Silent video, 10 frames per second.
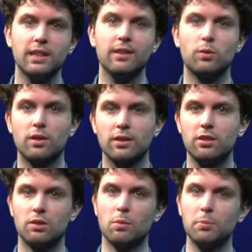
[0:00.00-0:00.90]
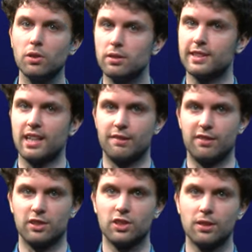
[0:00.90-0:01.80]
in order to compute this
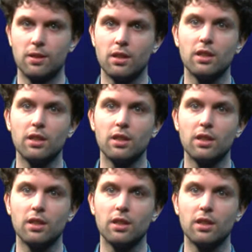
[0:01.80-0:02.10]
average.